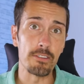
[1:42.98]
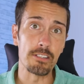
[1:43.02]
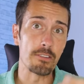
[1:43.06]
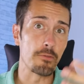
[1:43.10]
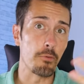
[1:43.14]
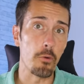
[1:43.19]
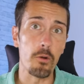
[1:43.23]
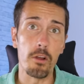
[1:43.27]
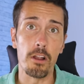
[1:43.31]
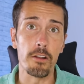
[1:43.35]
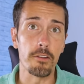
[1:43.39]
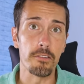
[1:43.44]
if it's
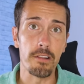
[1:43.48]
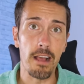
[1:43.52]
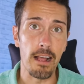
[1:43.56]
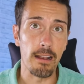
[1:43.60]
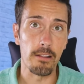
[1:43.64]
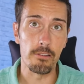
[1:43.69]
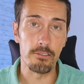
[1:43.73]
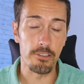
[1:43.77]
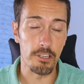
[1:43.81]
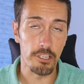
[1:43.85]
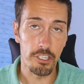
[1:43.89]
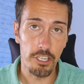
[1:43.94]

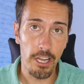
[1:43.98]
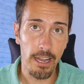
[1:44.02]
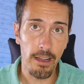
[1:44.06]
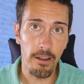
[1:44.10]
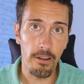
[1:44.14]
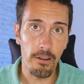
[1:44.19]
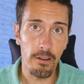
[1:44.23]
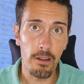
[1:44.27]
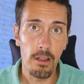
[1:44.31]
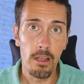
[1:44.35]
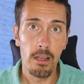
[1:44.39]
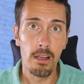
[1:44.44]
$400 a
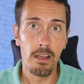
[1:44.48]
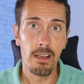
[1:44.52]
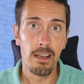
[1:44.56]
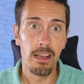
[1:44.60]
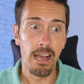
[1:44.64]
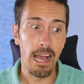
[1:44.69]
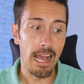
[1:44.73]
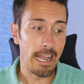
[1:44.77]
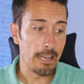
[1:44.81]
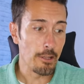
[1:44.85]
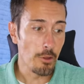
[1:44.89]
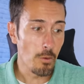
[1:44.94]
share,
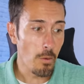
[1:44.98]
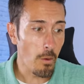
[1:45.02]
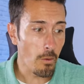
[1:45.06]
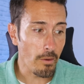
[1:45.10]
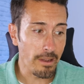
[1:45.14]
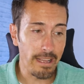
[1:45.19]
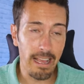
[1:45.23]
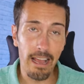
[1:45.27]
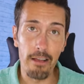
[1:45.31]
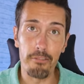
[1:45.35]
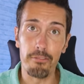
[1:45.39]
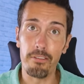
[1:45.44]
and you
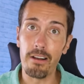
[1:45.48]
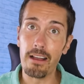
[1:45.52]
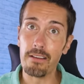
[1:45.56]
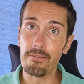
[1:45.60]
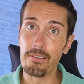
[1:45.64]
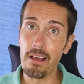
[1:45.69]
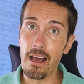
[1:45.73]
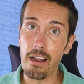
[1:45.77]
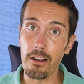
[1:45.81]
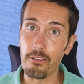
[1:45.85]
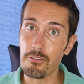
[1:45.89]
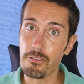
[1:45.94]
only have
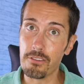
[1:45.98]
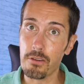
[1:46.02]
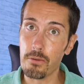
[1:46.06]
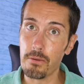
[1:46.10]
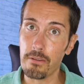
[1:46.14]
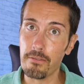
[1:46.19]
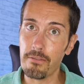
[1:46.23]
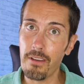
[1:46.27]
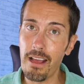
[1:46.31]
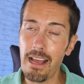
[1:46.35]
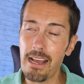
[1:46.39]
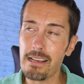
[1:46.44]
$5
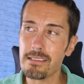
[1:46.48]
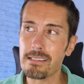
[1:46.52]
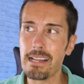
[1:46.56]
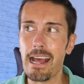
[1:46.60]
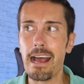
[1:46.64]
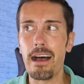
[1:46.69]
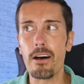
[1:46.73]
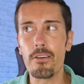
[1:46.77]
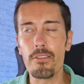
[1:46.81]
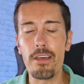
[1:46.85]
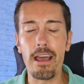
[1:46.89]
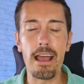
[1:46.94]
to invest,
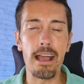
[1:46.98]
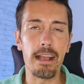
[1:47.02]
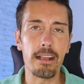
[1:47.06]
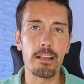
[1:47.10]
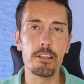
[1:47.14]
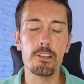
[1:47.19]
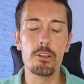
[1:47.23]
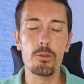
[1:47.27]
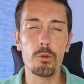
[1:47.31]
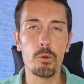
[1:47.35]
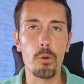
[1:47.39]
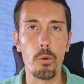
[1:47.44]
how the heck
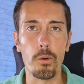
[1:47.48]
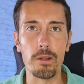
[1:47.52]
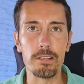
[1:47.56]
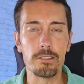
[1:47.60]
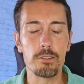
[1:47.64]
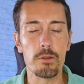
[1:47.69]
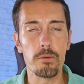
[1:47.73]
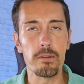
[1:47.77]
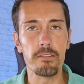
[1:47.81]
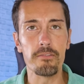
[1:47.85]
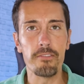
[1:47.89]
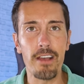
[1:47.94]
are you going
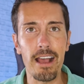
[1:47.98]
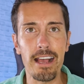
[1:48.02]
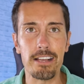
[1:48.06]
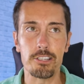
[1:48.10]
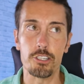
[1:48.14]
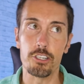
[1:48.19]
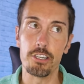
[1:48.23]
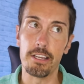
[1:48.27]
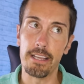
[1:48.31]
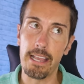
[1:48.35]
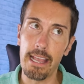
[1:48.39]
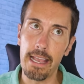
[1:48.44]
to
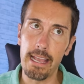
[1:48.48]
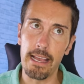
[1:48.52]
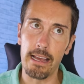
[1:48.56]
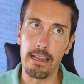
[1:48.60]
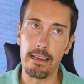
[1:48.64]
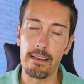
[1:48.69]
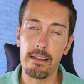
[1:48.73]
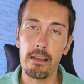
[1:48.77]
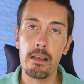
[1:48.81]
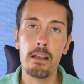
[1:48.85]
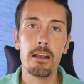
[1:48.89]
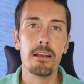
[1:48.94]
invest? You
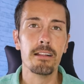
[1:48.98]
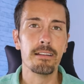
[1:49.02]
can't.